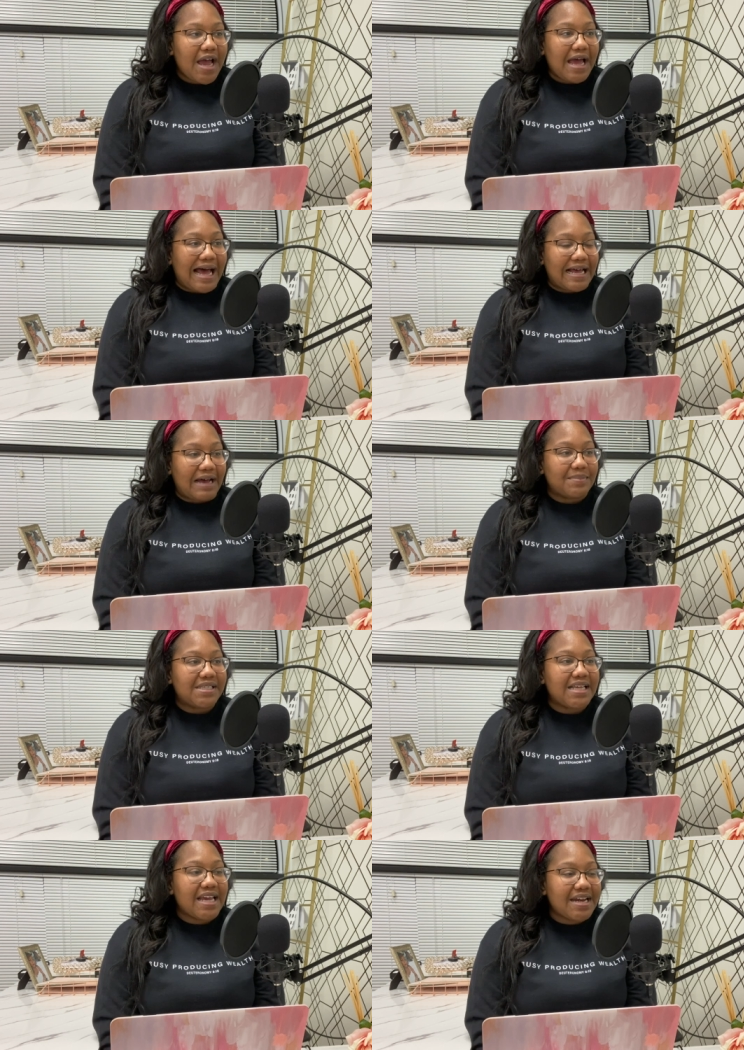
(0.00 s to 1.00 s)
I'm
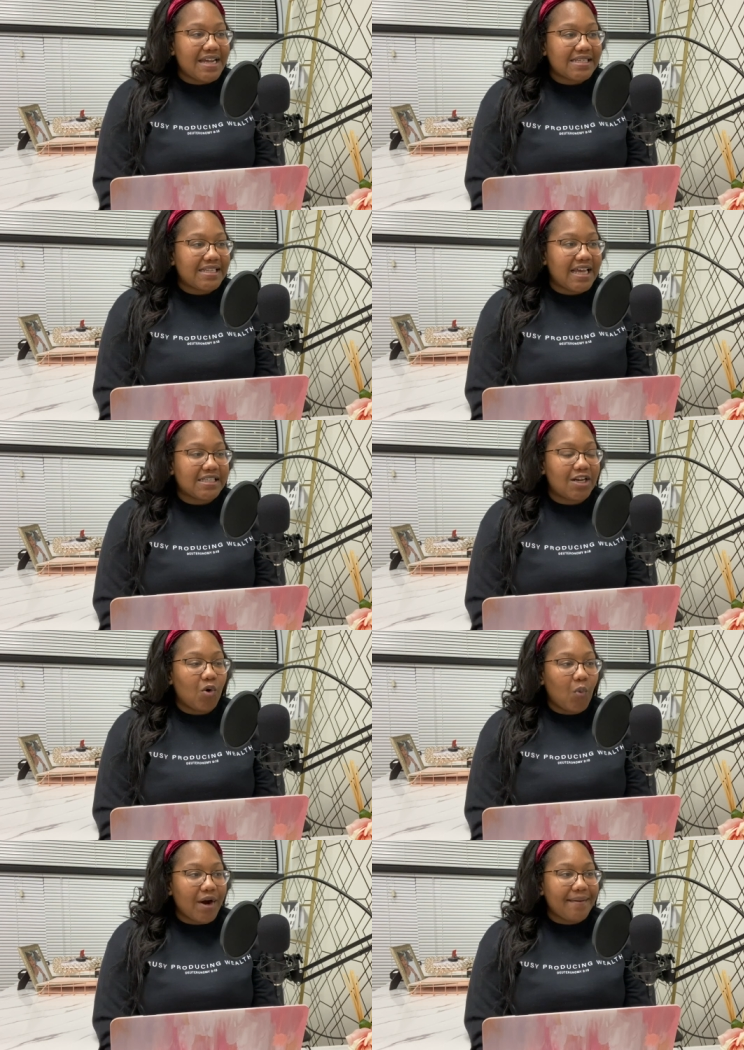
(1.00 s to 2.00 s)
seeing these things in the
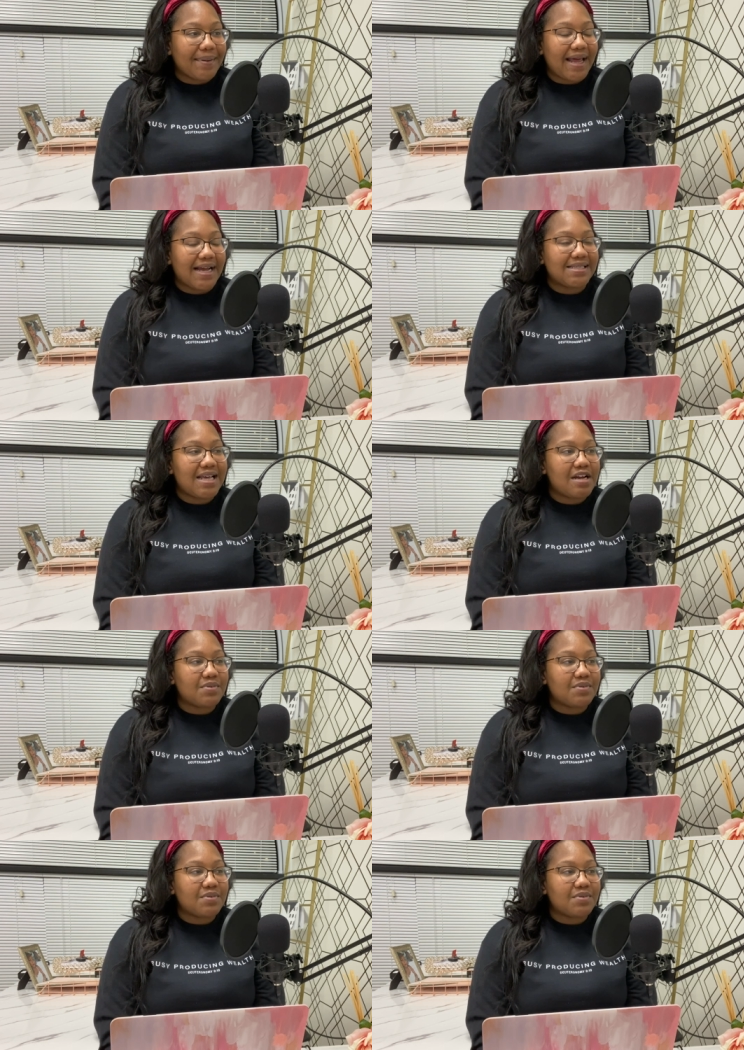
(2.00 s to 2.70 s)
word, but like I said,